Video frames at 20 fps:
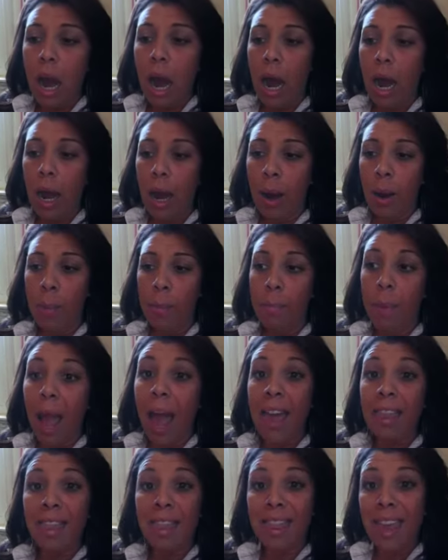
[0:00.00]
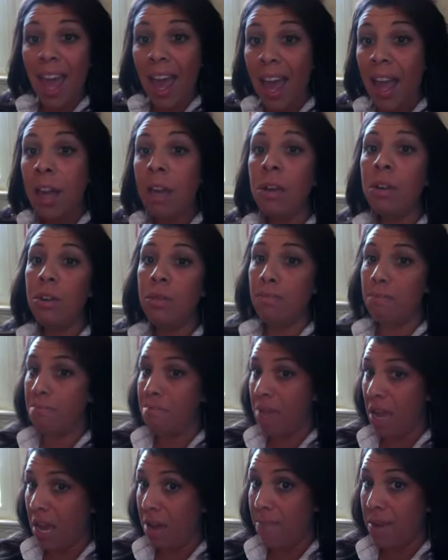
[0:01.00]
And
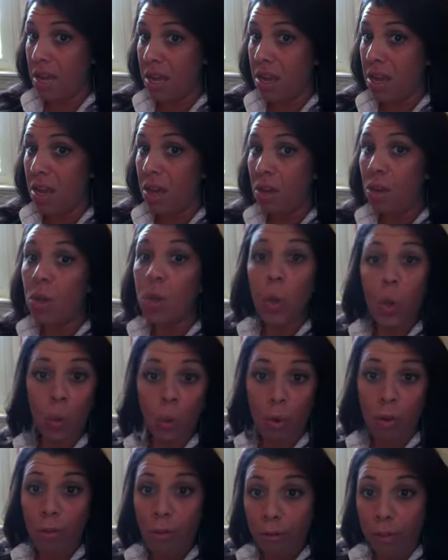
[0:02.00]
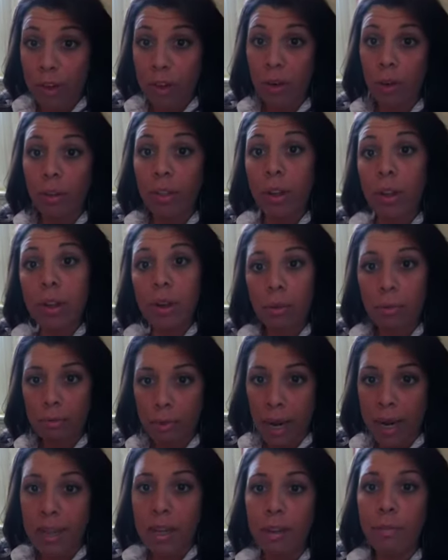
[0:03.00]
then maybe you will feel that you're
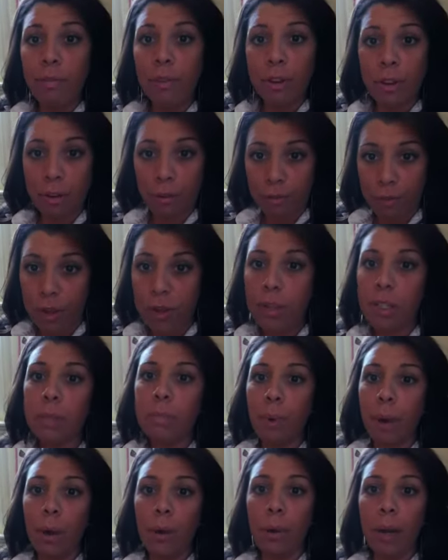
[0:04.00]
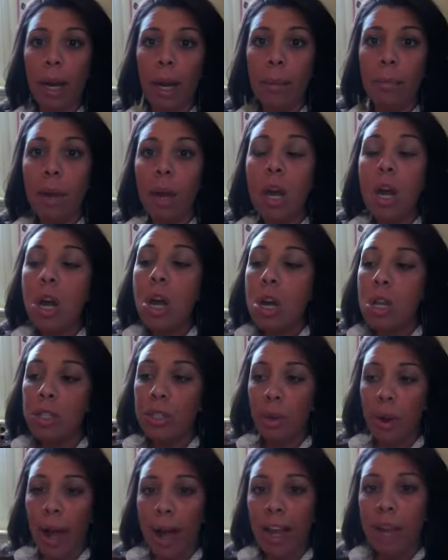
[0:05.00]
ready for your fitness program.
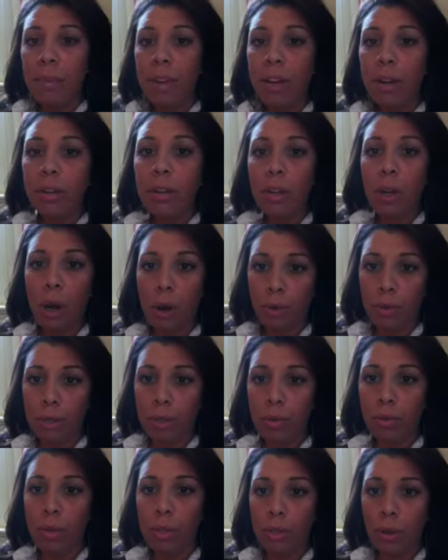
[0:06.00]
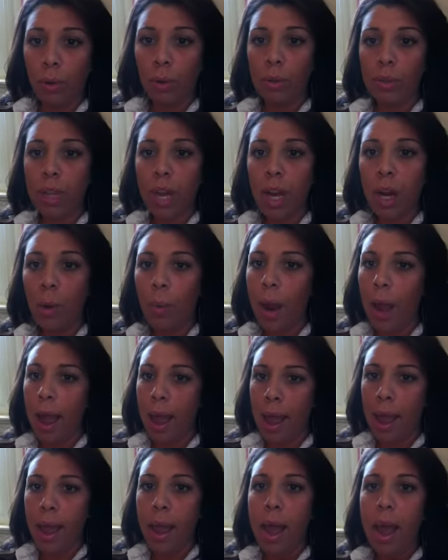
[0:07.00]
So I am here to coach you this whole entire
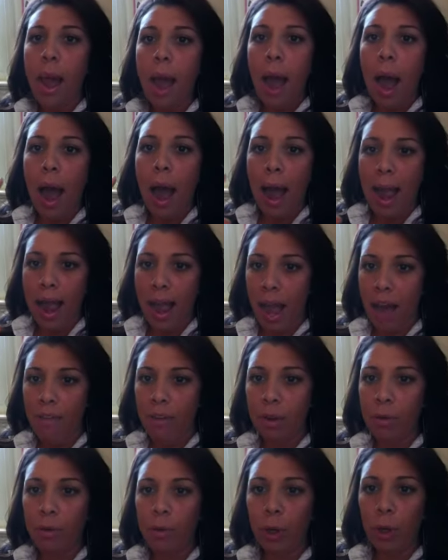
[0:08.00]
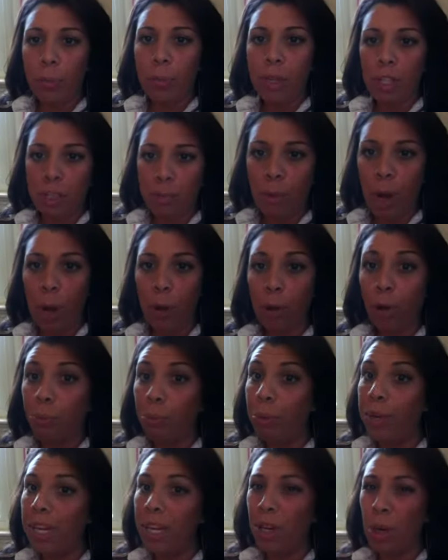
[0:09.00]
way. I have a group, a small
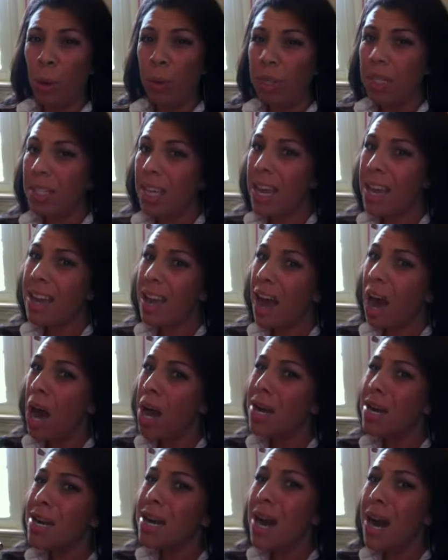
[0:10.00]
group. We can only take a